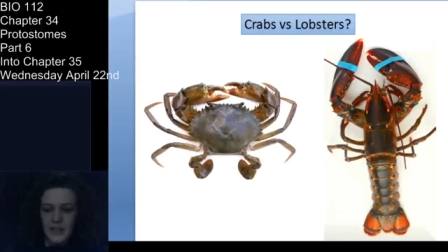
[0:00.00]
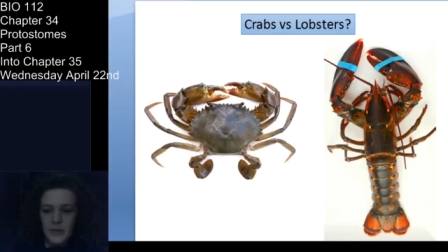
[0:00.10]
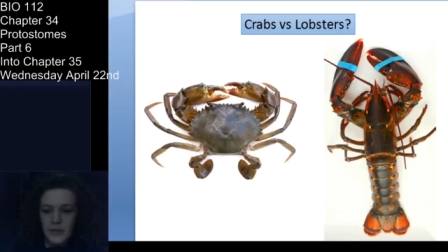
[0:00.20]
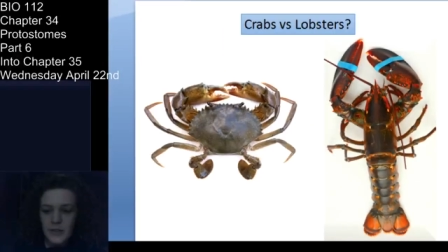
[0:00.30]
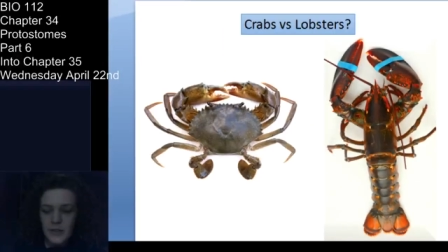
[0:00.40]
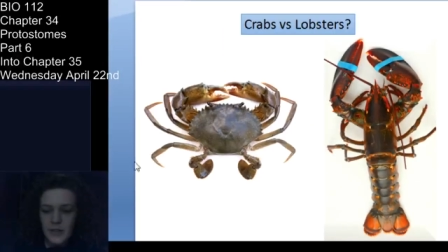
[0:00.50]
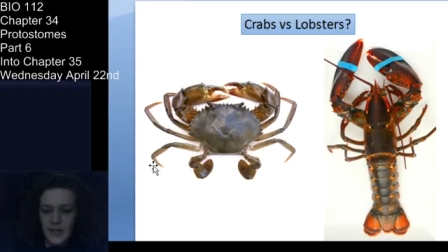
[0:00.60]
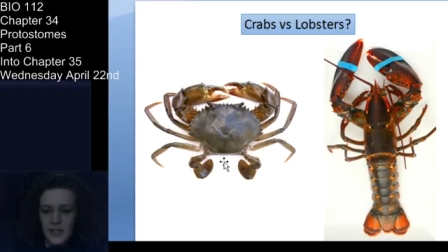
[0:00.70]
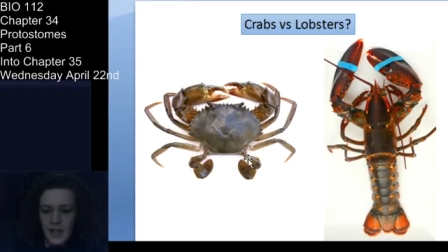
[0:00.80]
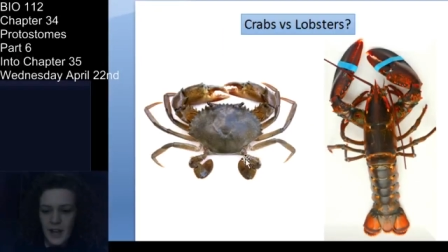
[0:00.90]
So do you
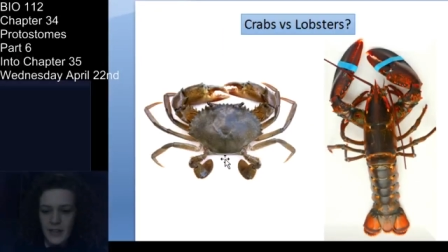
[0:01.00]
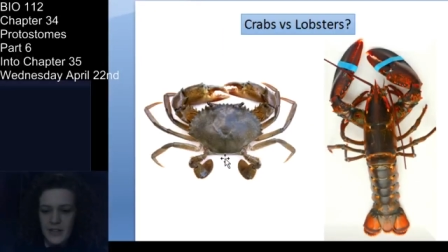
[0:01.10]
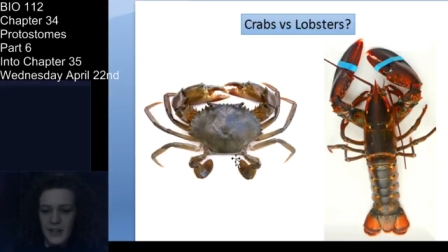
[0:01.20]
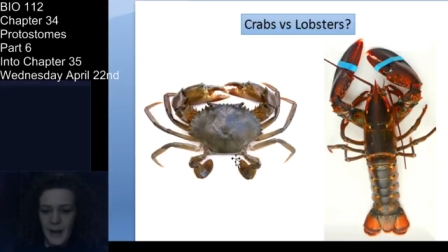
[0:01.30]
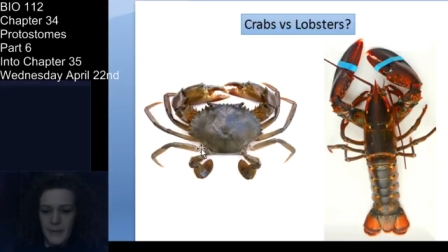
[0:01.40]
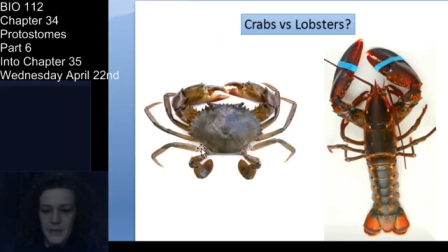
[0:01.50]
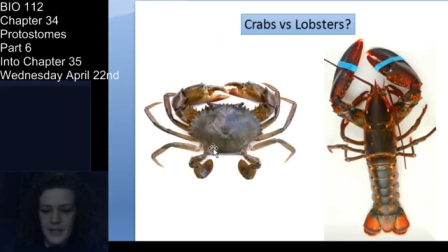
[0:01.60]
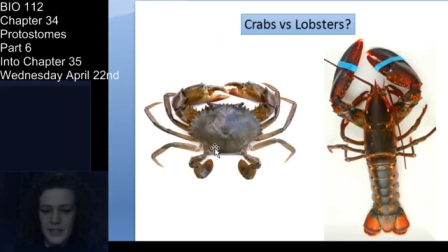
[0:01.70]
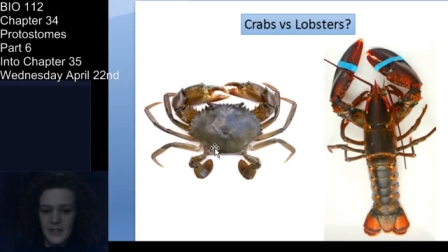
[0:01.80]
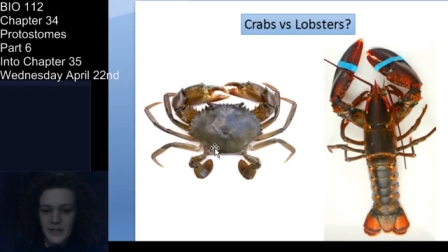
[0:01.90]
notice how this abdomen
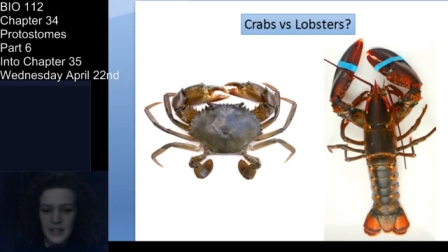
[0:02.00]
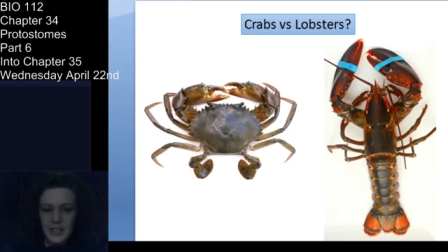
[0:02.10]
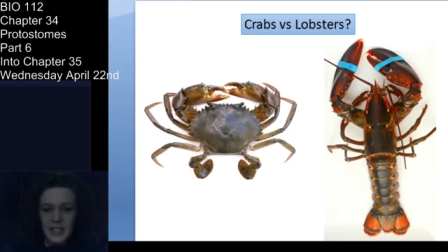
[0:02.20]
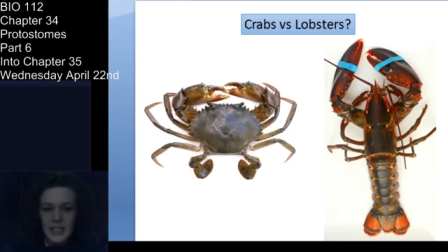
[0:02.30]
is different?